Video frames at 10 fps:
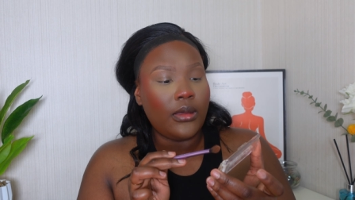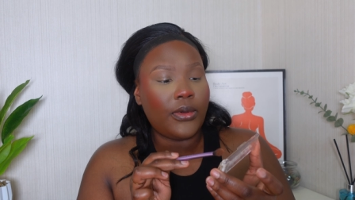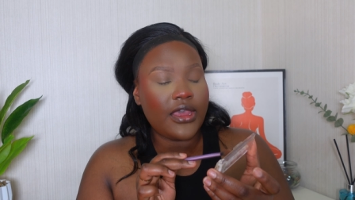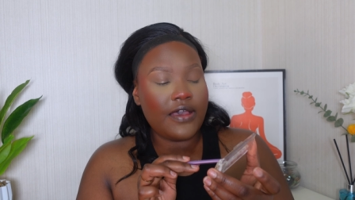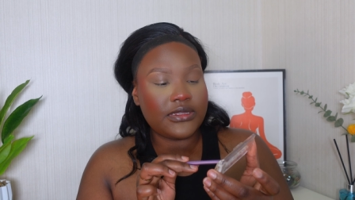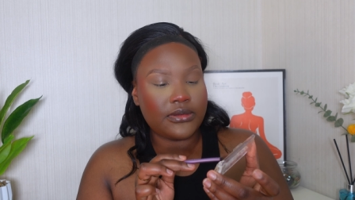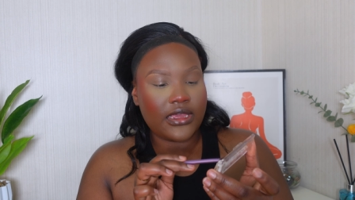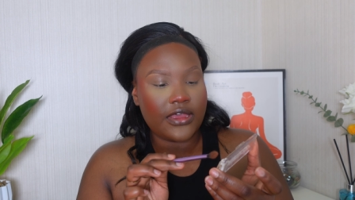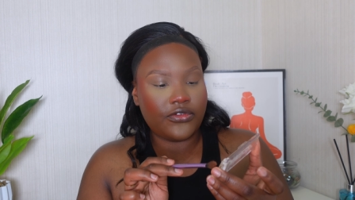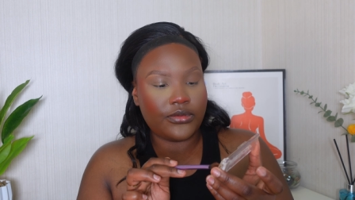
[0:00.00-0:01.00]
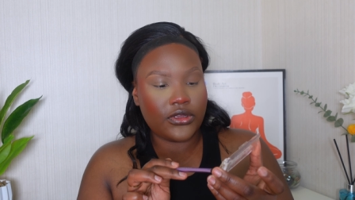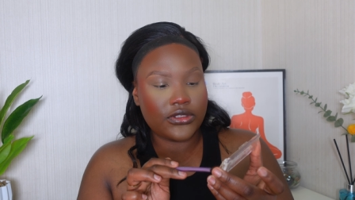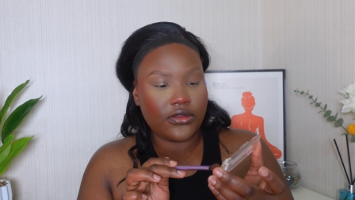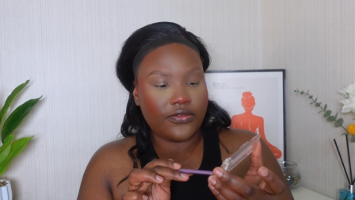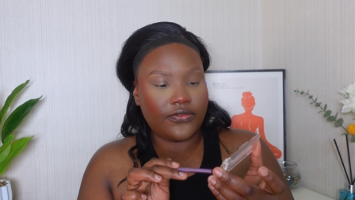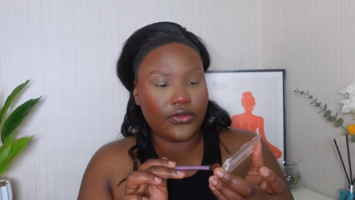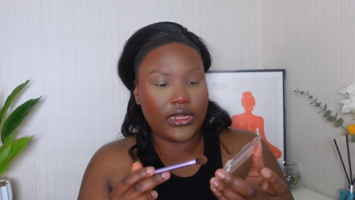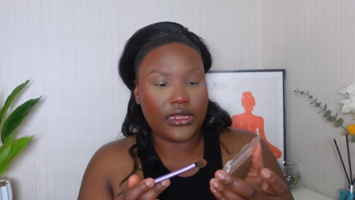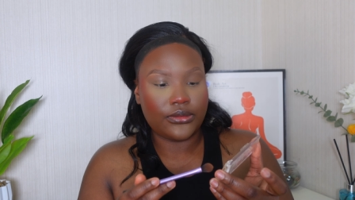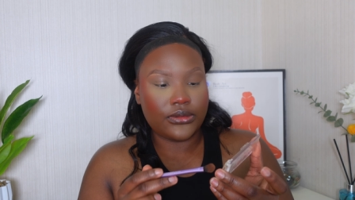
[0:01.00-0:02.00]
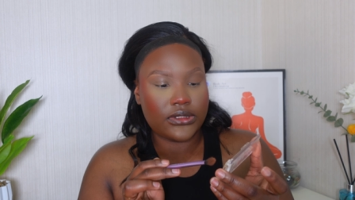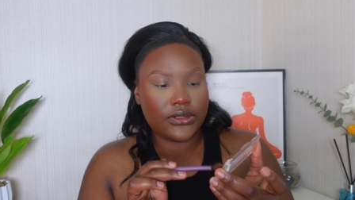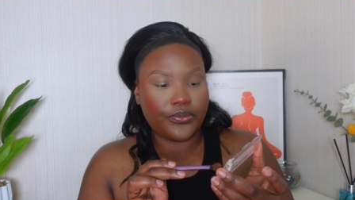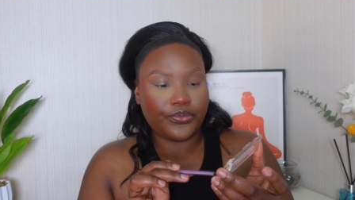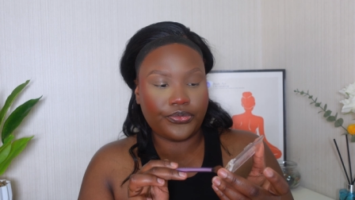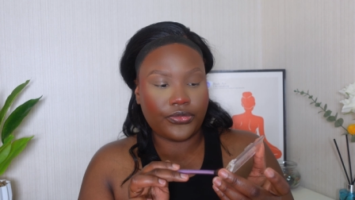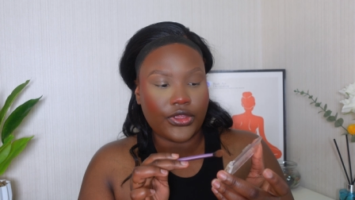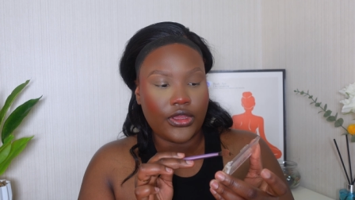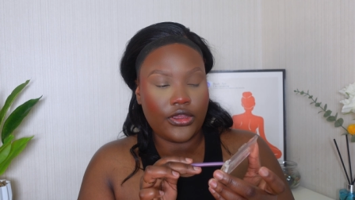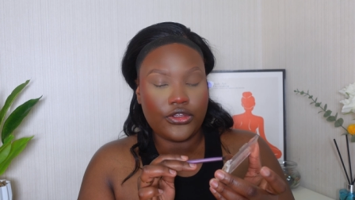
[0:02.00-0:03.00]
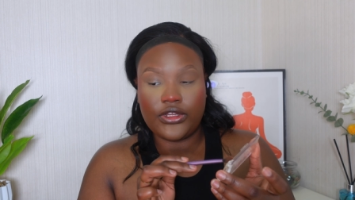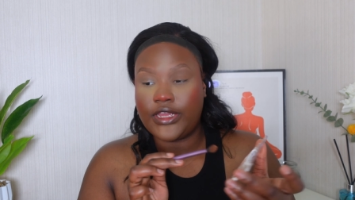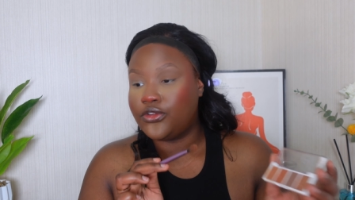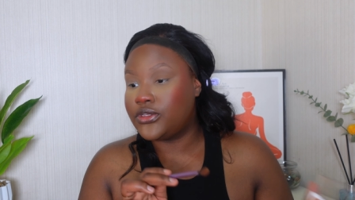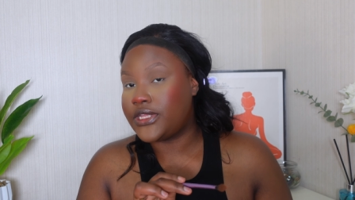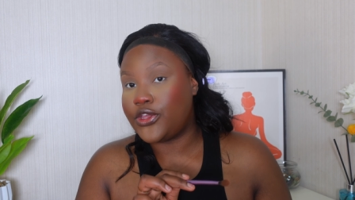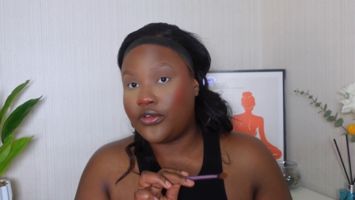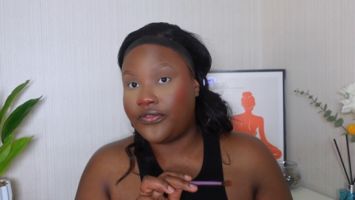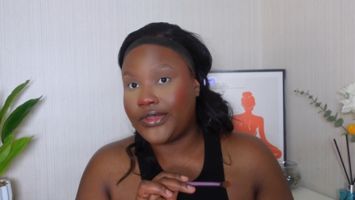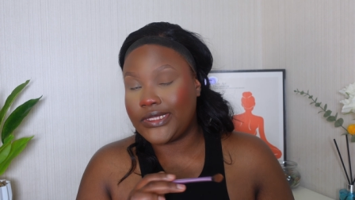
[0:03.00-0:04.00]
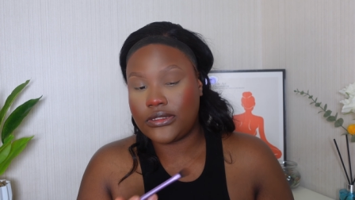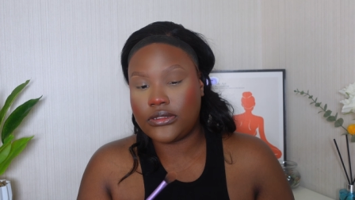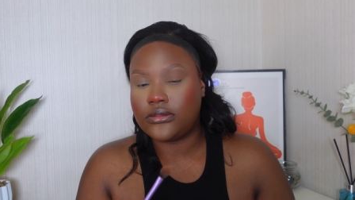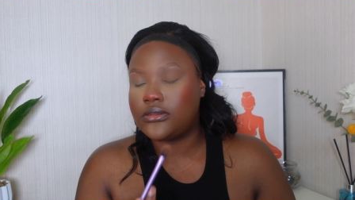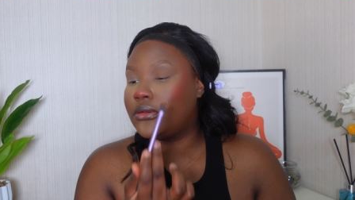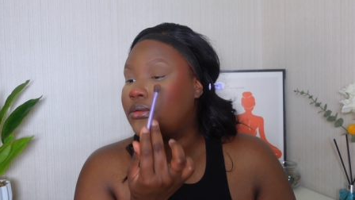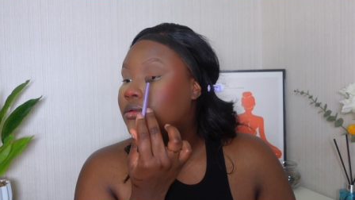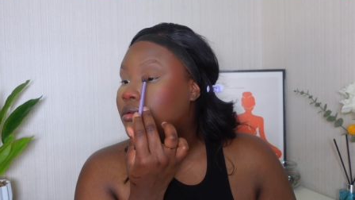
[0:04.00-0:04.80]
But you have to be careful because of fallouts, so that you don't stain your face. So